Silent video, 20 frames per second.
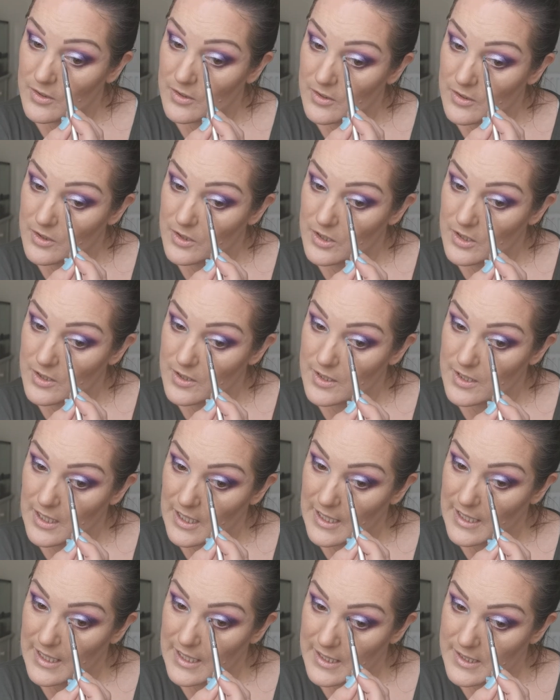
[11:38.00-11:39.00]
and just
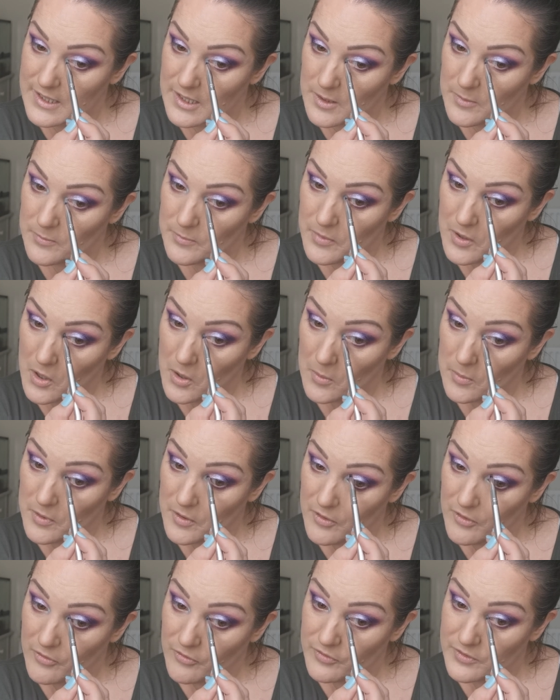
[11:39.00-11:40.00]
to add a pop
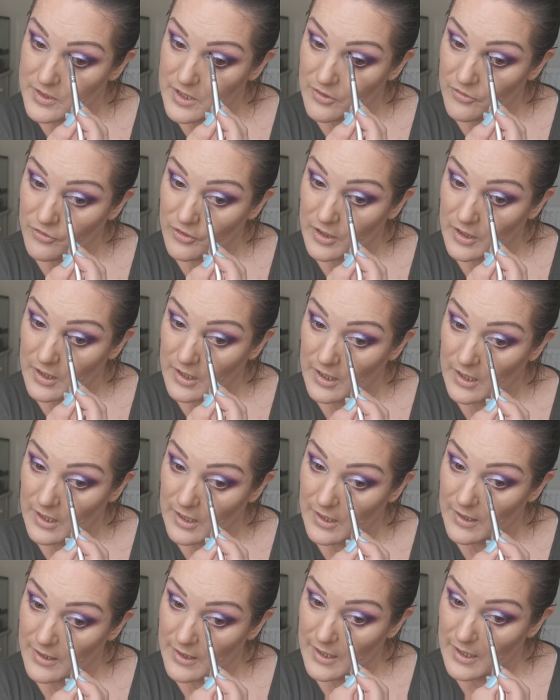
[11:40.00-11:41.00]
of different
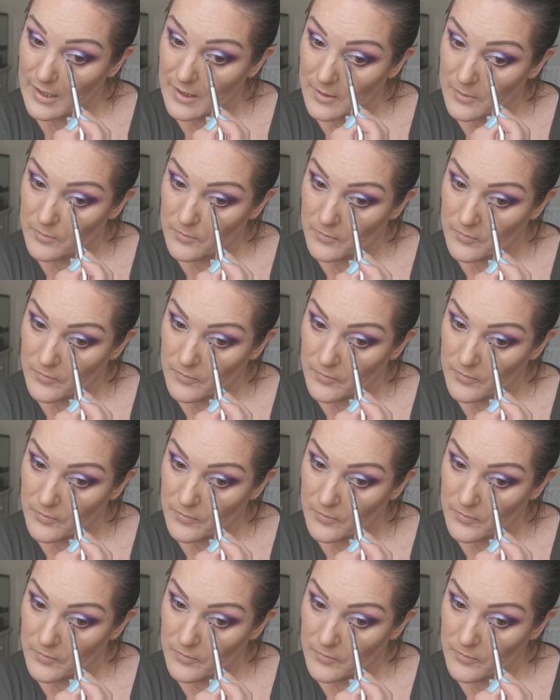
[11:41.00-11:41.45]
colour there